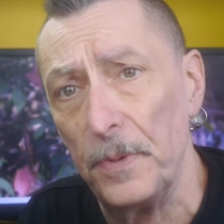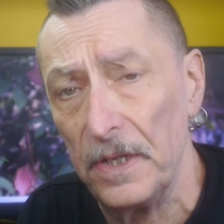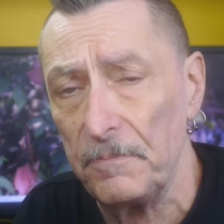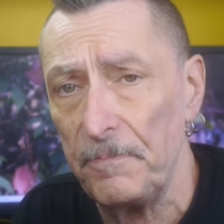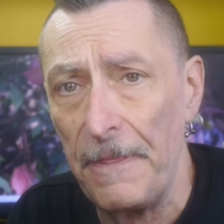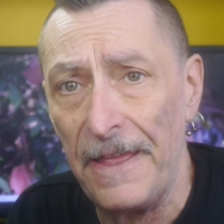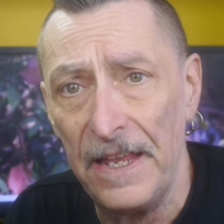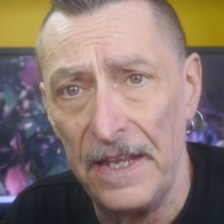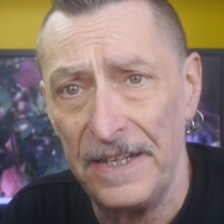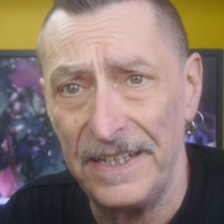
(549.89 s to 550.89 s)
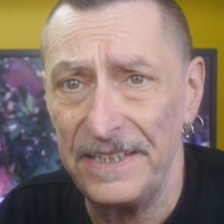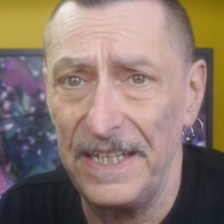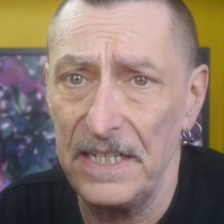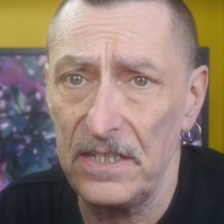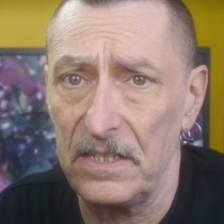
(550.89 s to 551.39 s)
but
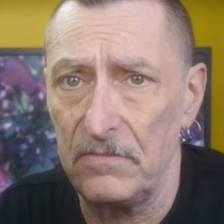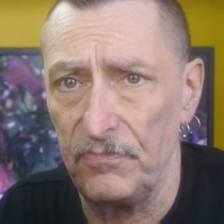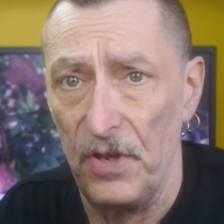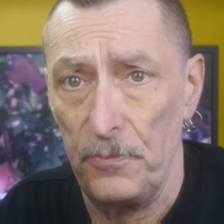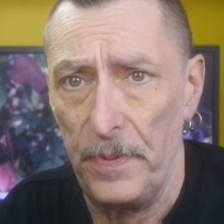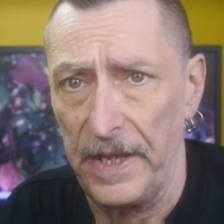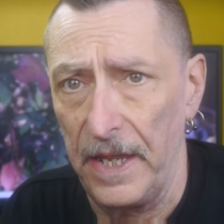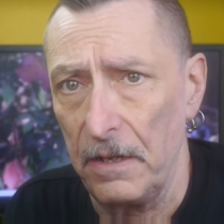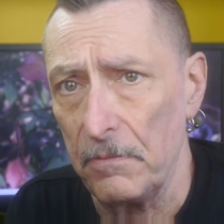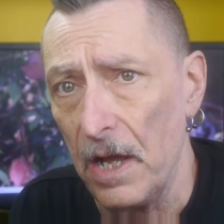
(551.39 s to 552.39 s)
that's no biggie.